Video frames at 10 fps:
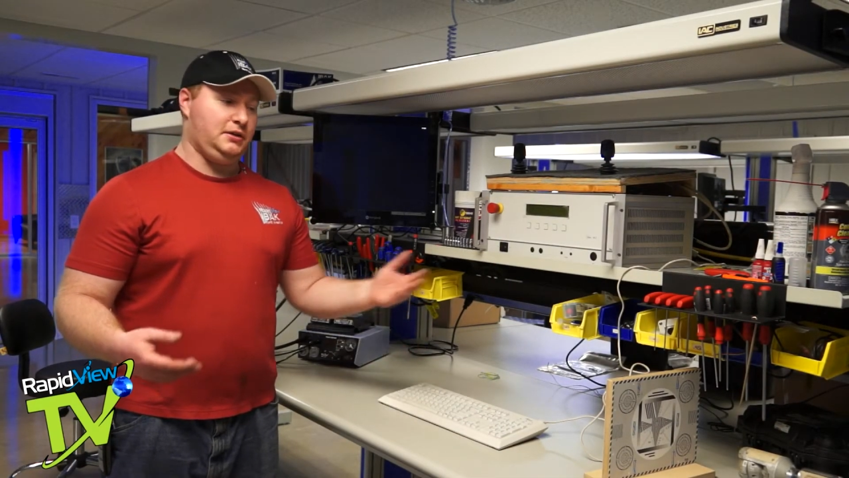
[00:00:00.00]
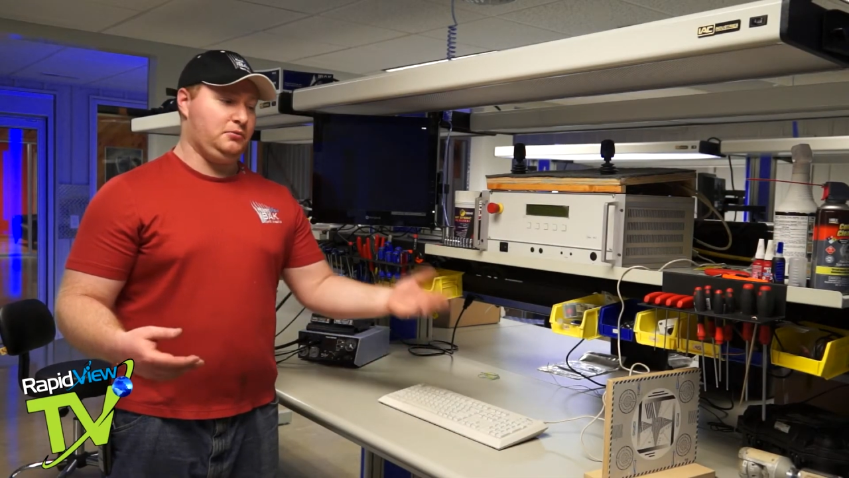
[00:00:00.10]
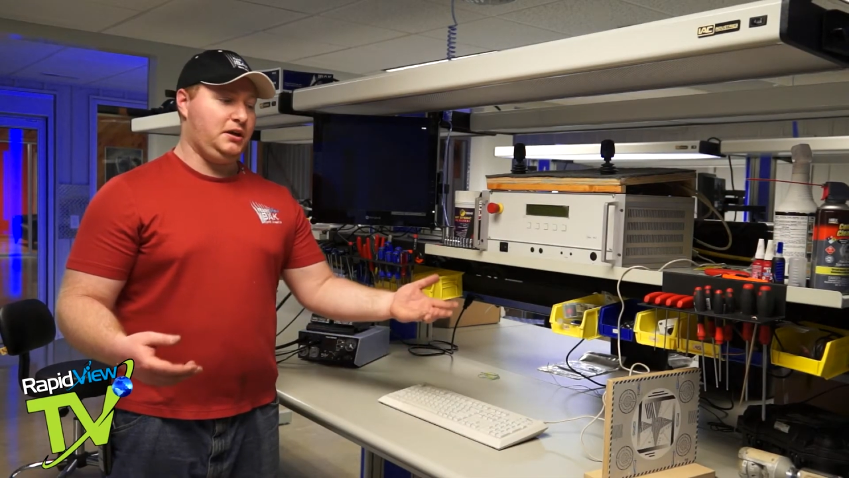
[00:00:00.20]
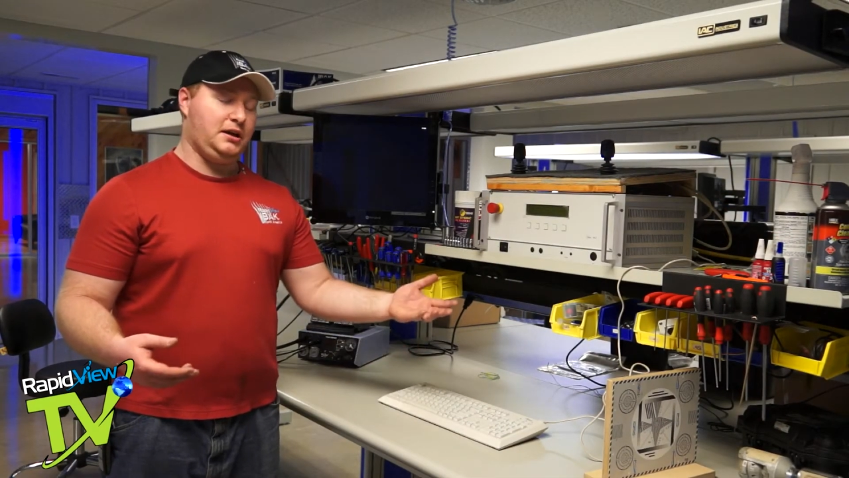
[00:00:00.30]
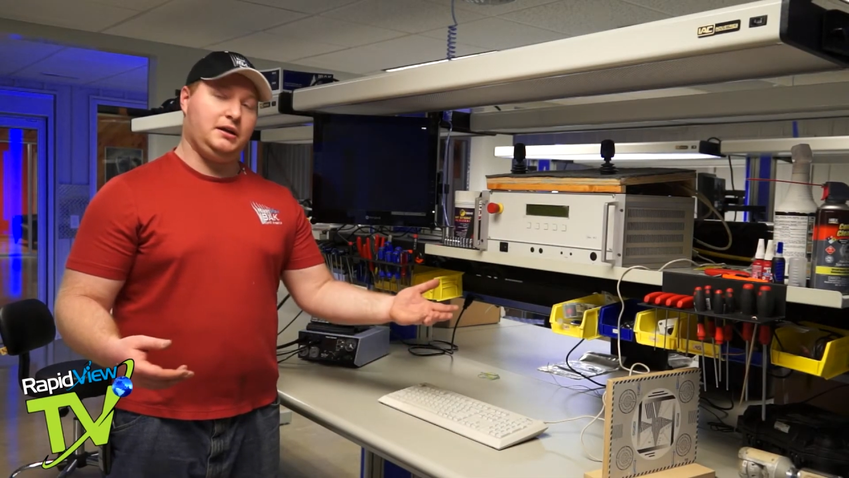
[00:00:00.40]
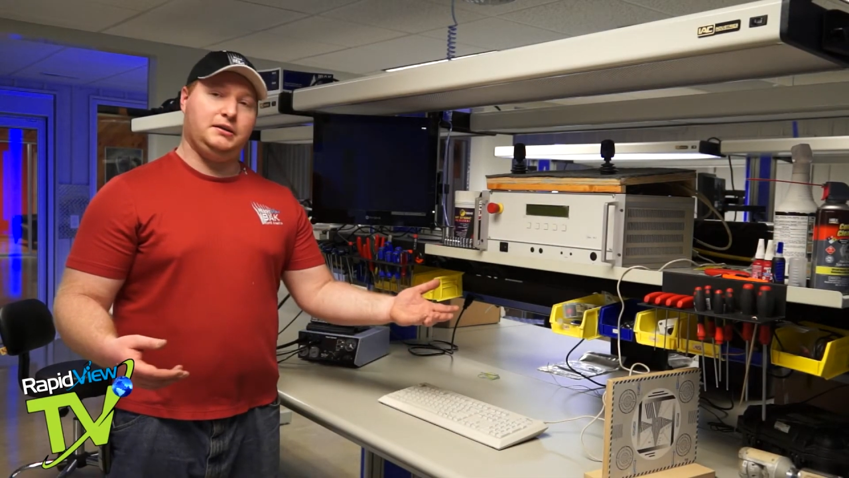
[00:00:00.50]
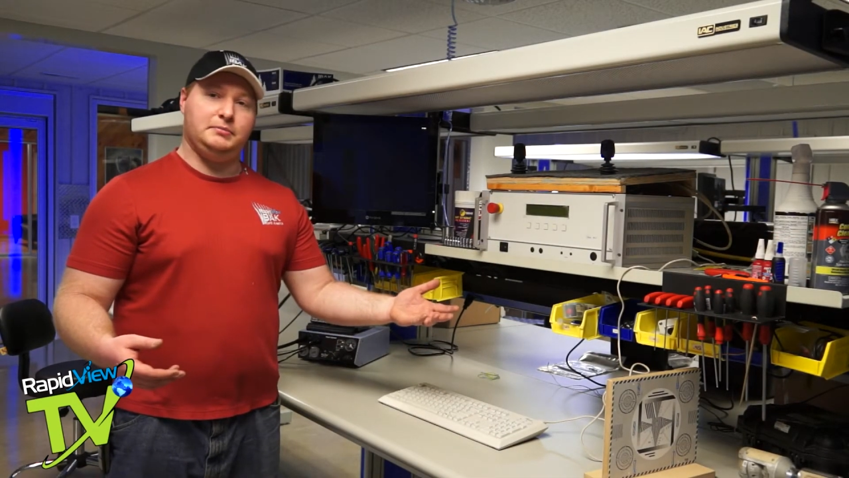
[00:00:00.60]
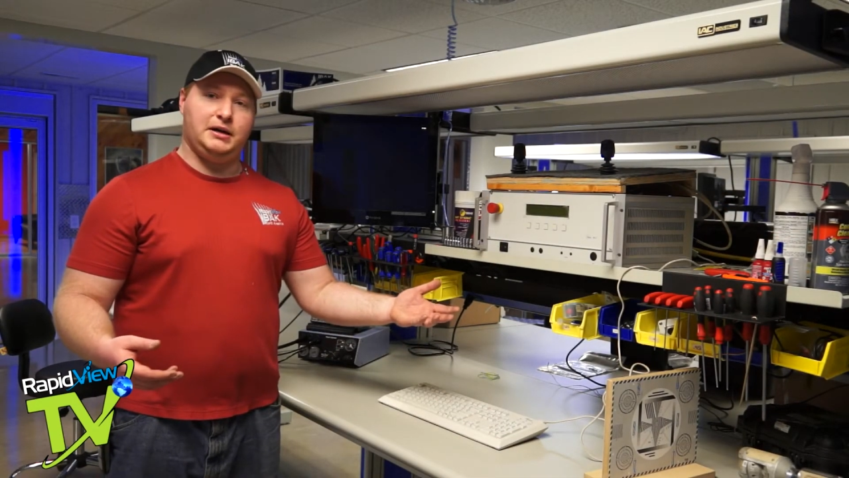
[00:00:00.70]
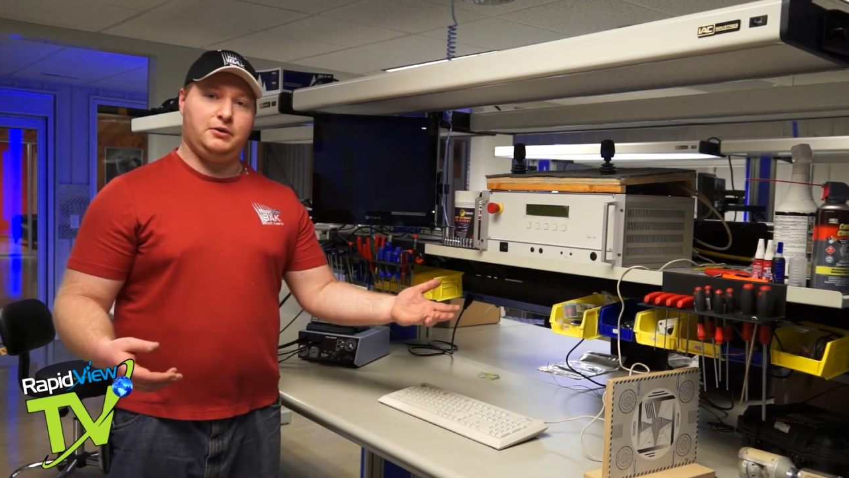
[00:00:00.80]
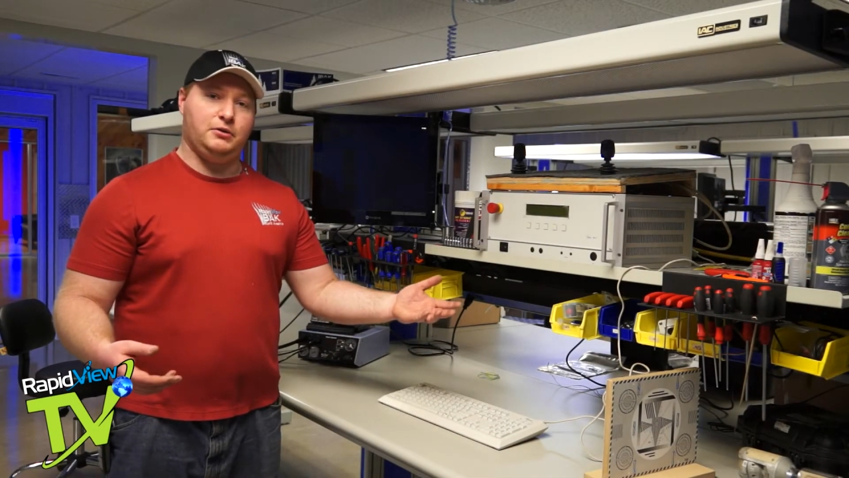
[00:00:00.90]
and reconnected
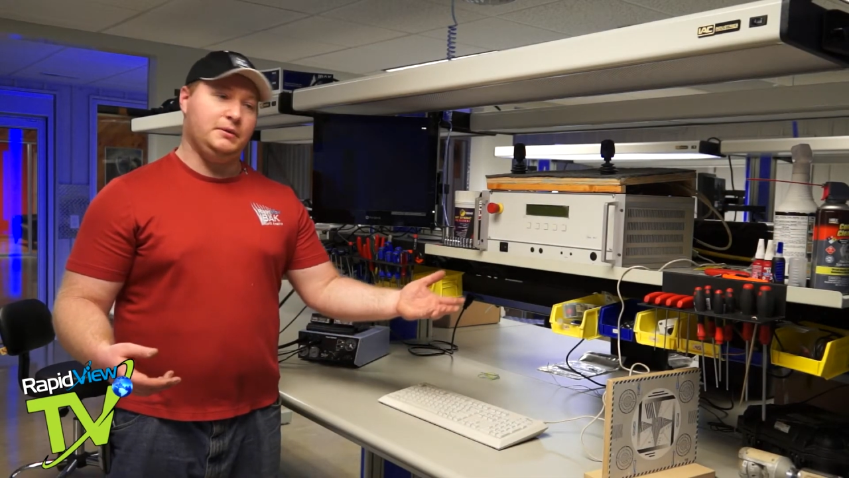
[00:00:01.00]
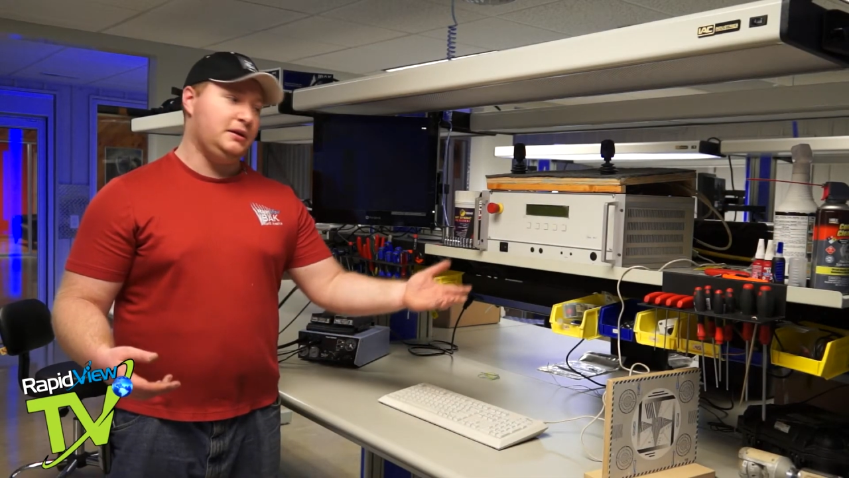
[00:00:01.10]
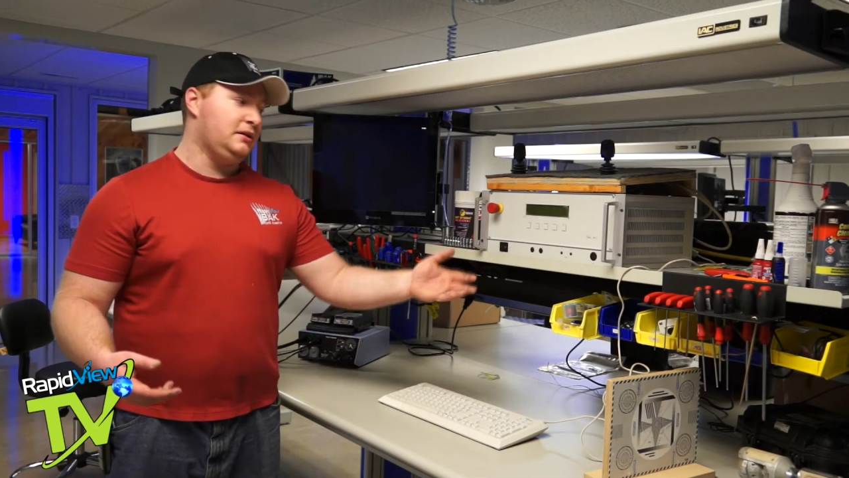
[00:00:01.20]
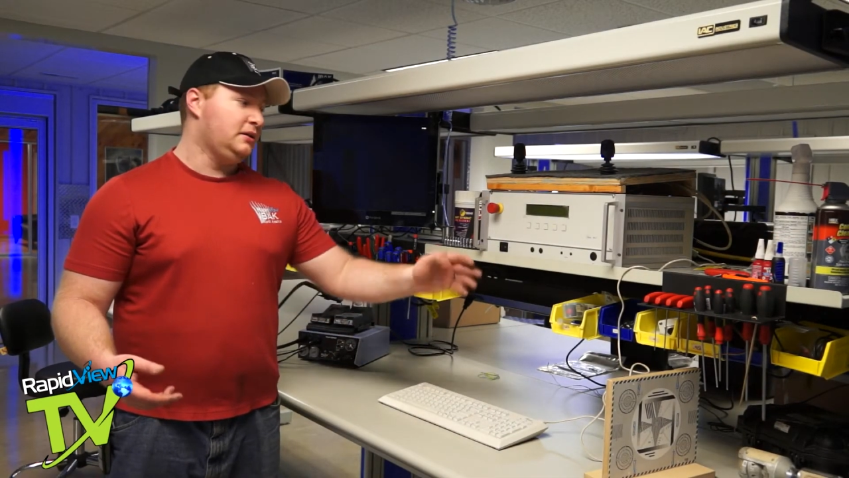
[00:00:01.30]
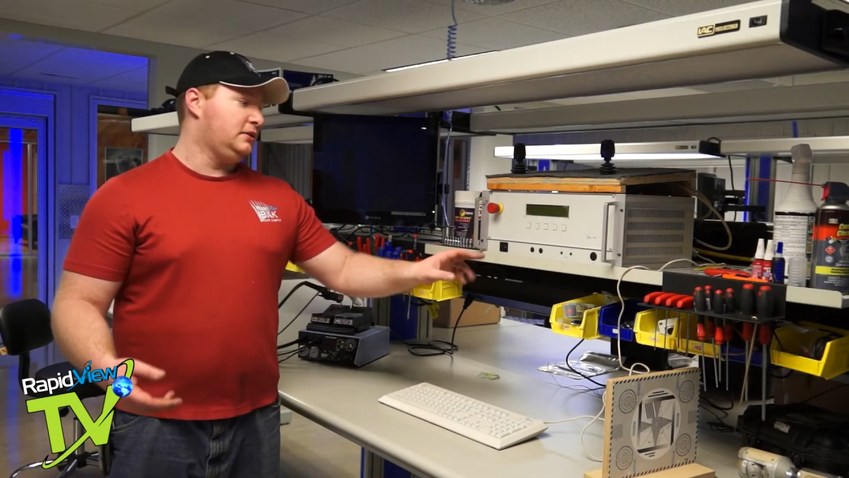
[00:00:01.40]
my equipment.